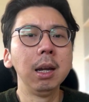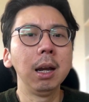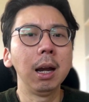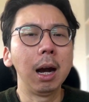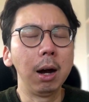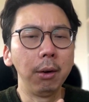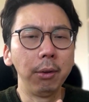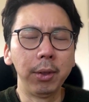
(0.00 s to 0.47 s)

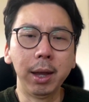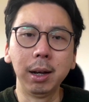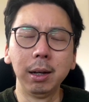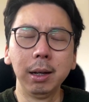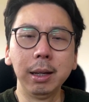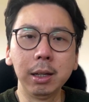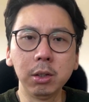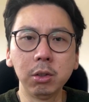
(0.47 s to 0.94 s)
how that
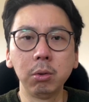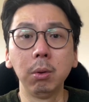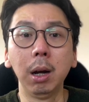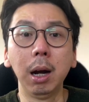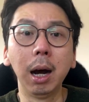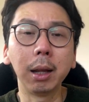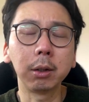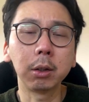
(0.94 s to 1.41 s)
links to
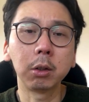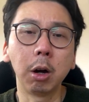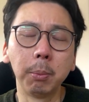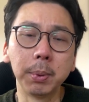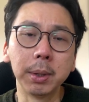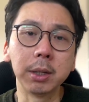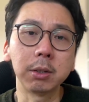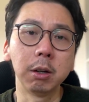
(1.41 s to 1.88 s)
other
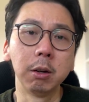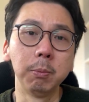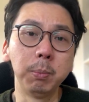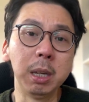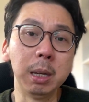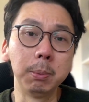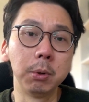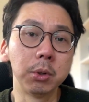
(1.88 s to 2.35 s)
topics of
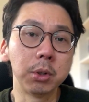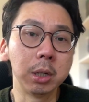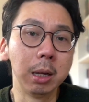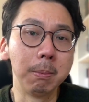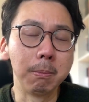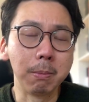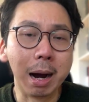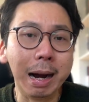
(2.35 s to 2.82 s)
people she
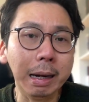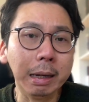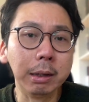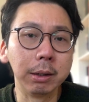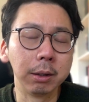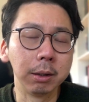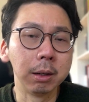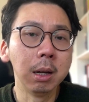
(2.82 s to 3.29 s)

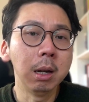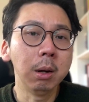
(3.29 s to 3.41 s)
admire